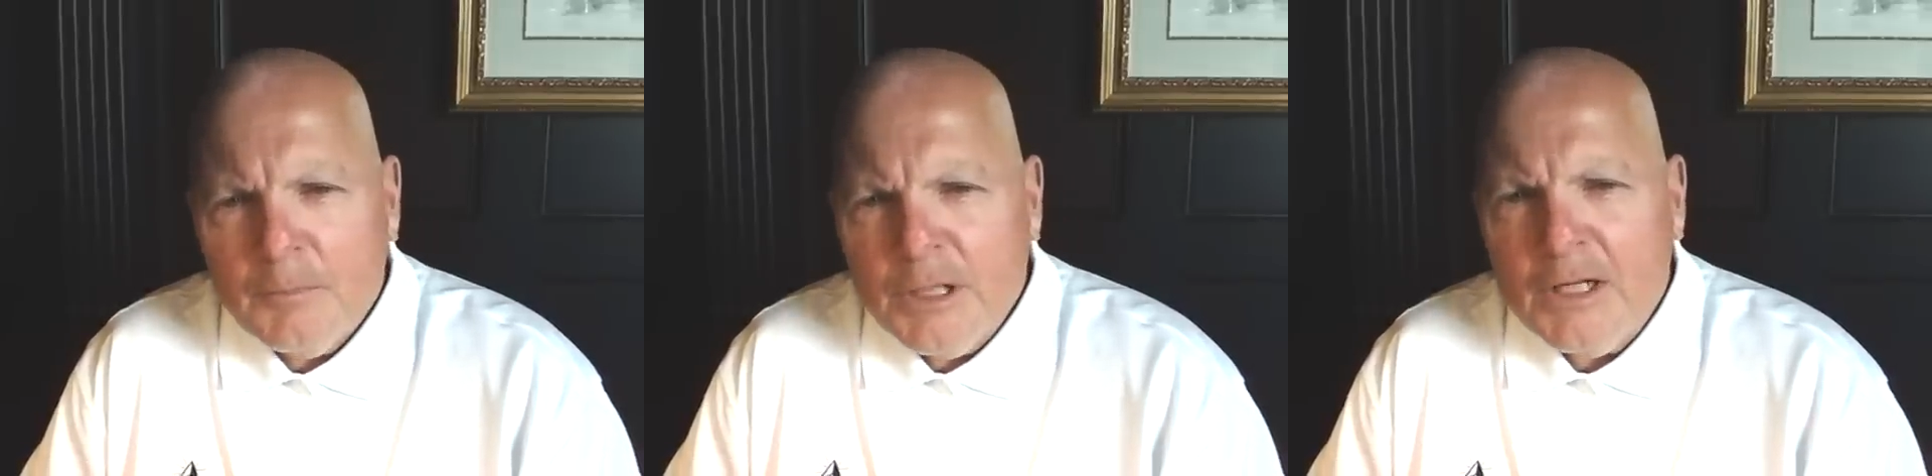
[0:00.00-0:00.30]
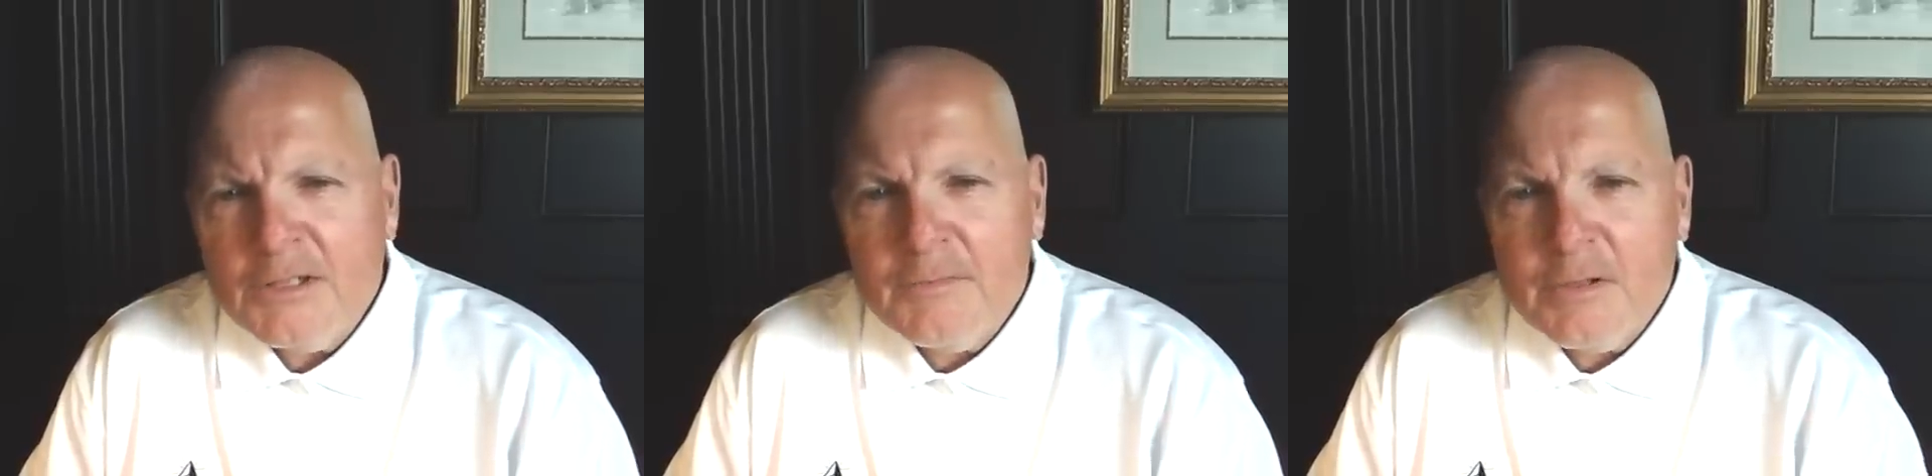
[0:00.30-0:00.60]

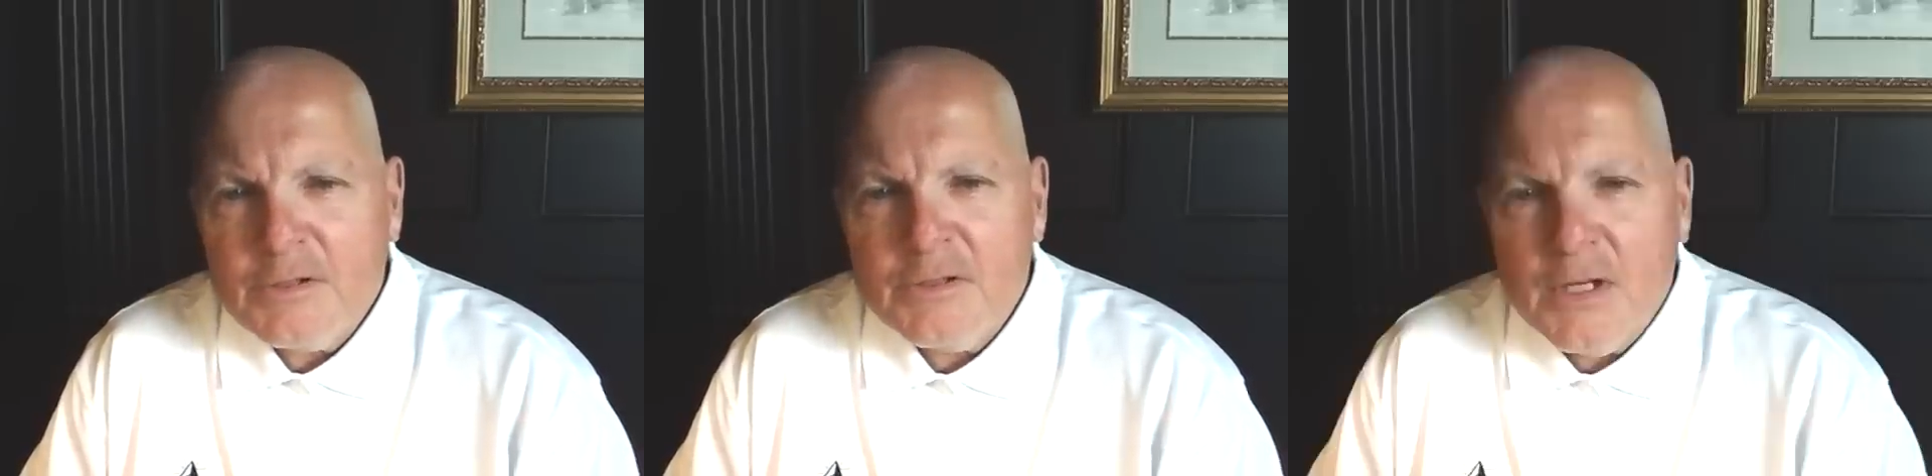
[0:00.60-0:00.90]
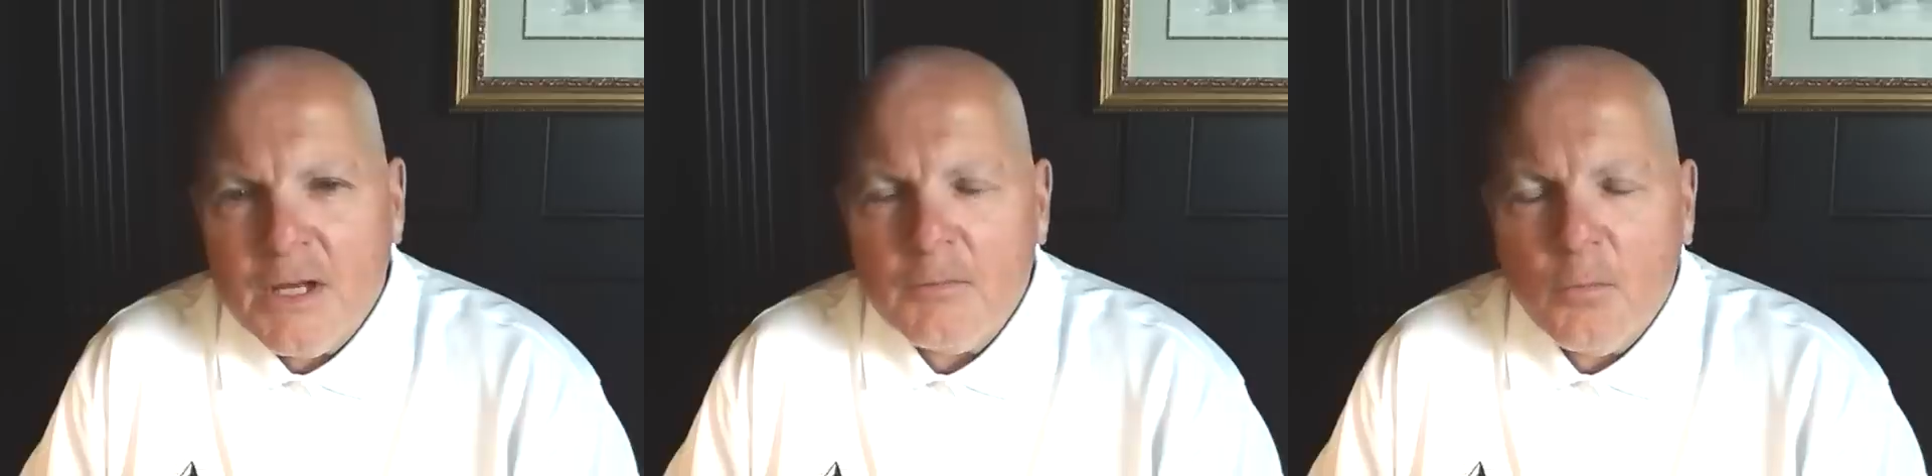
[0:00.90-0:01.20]
Because if there's
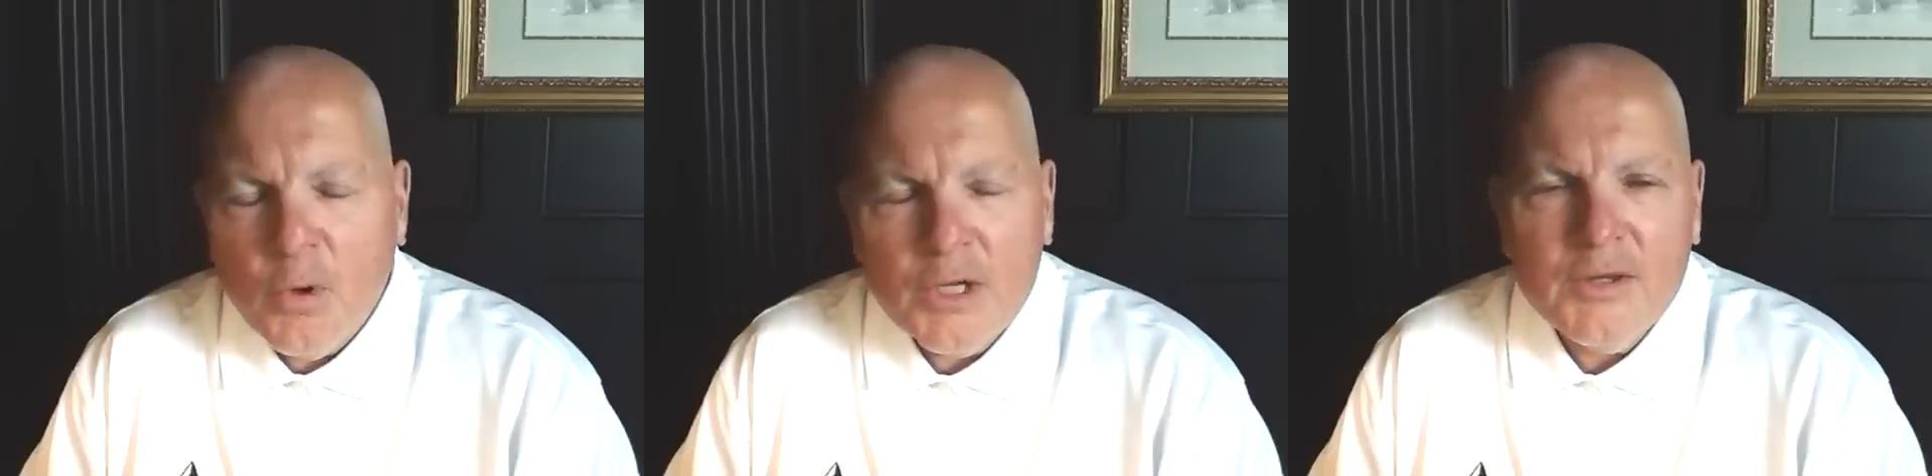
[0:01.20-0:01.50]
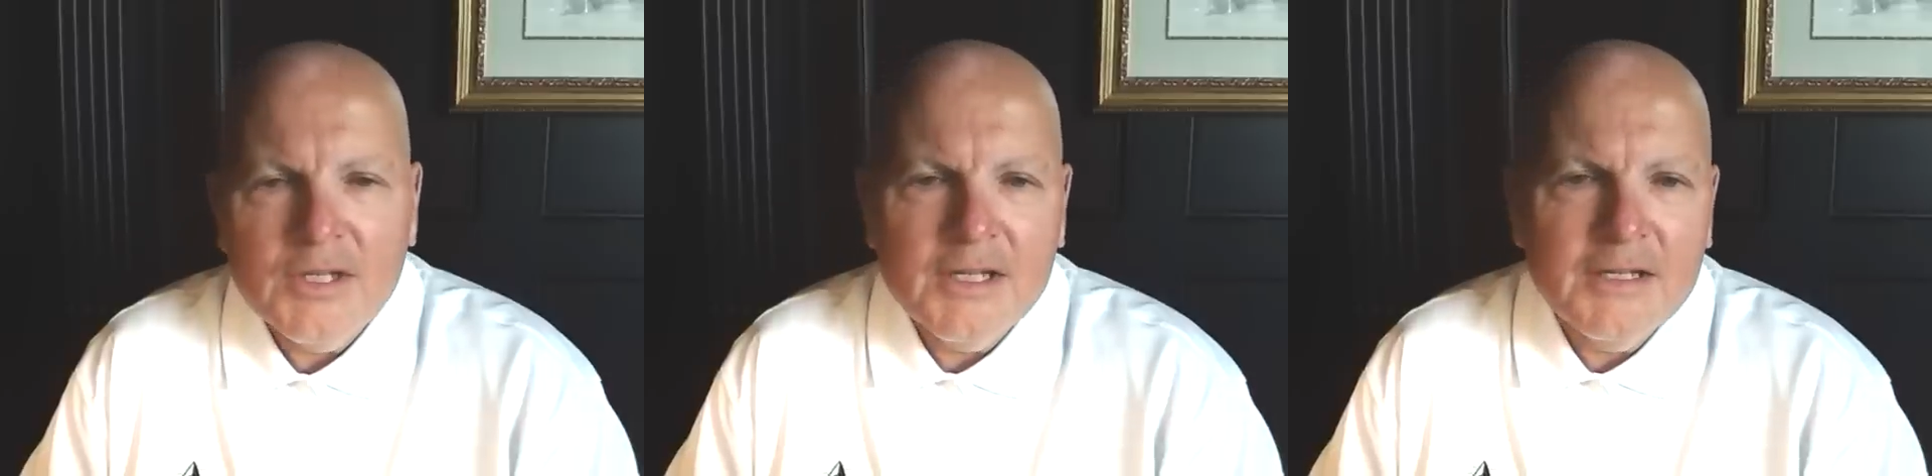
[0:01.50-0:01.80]
not
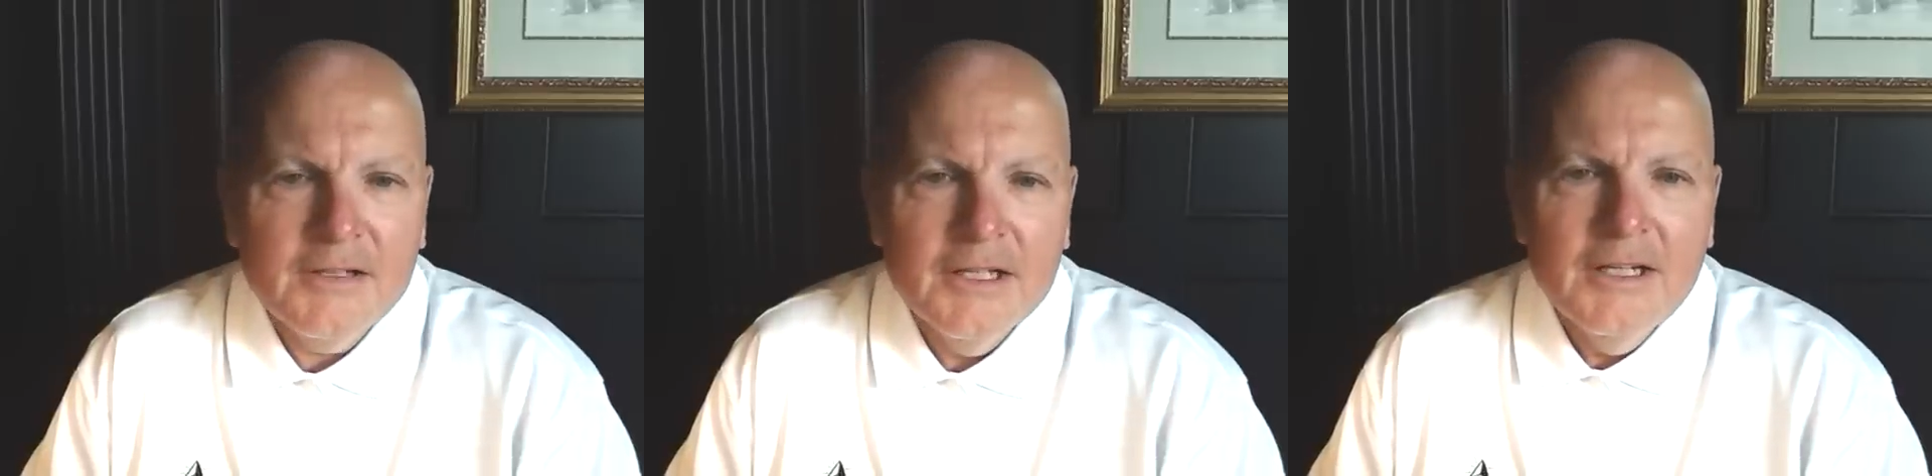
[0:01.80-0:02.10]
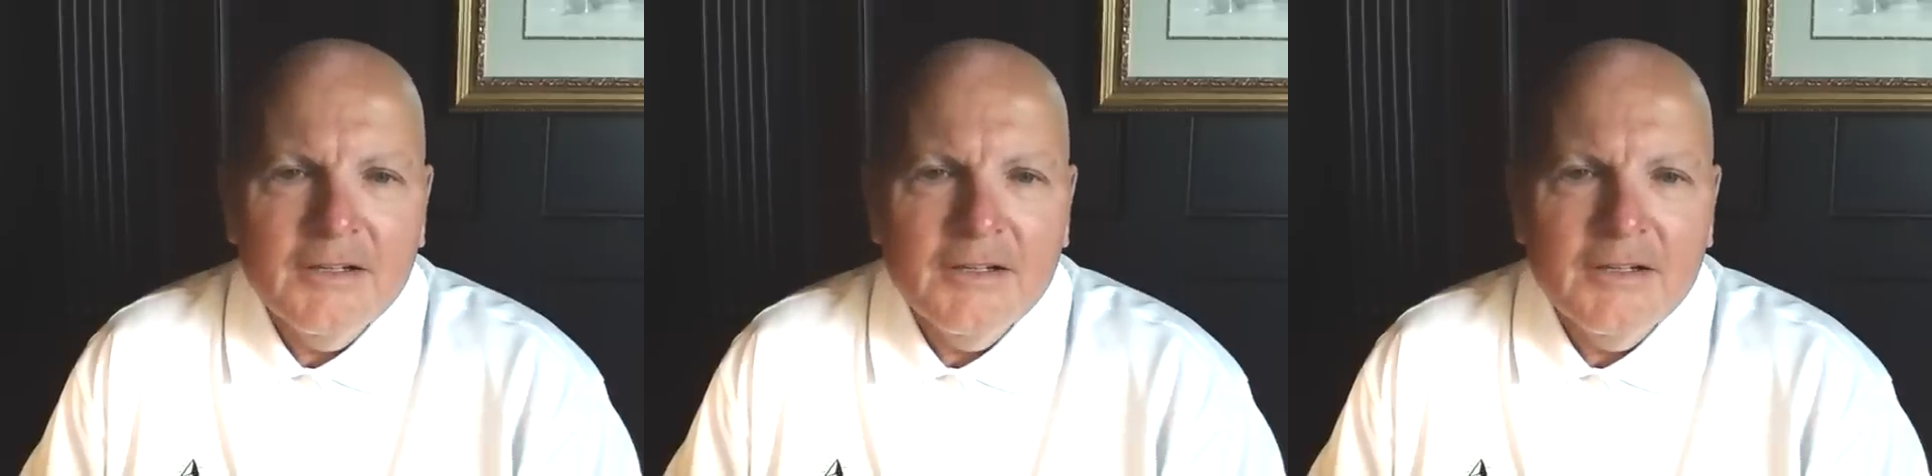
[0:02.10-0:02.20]
one thing